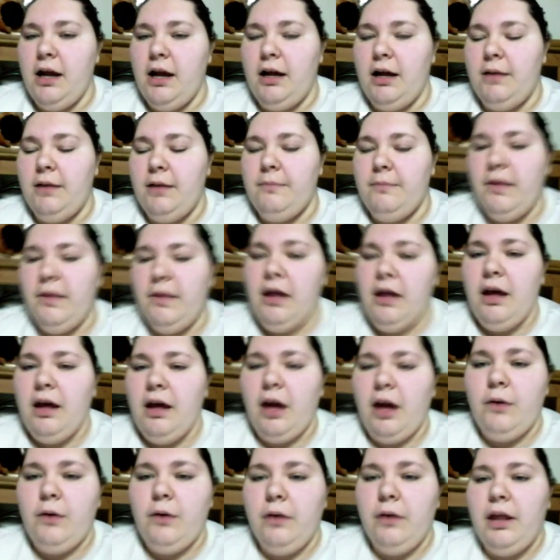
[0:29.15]
I
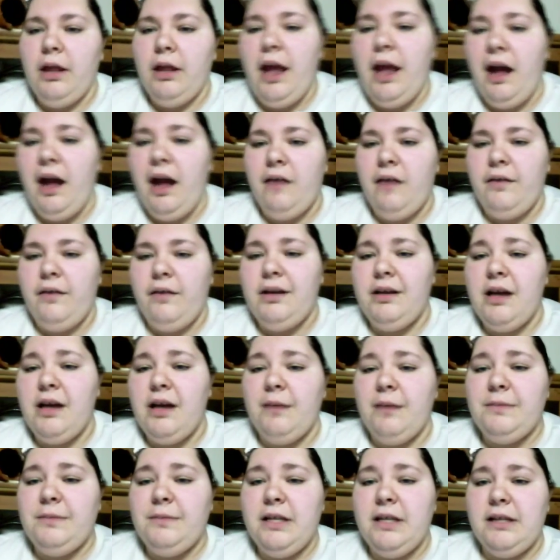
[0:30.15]
don't really have any
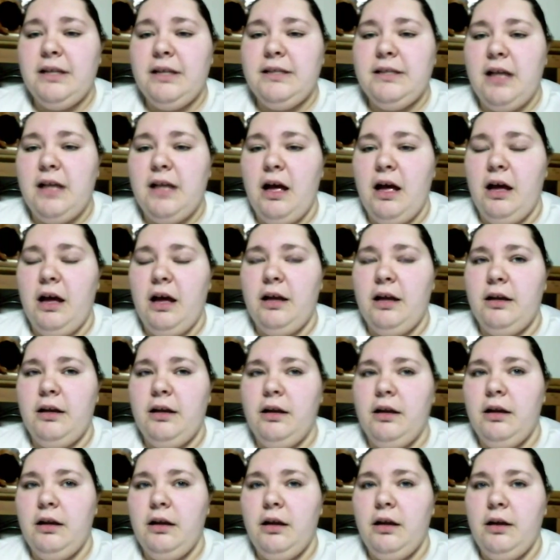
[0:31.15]
updates
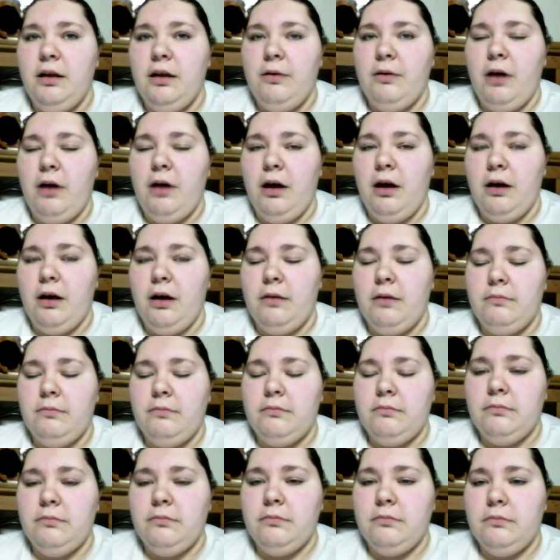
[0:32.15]
on
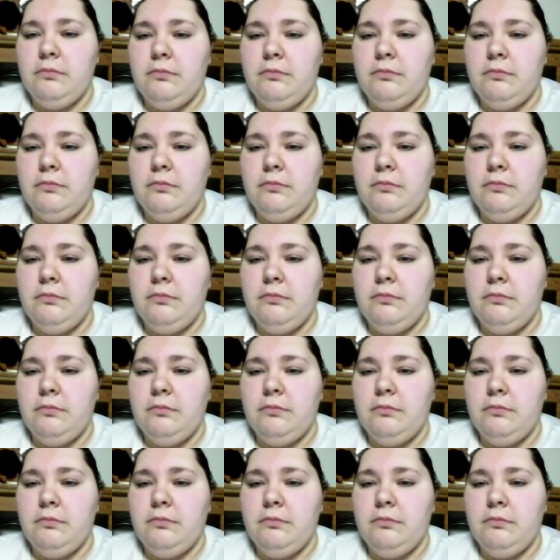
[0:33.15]
um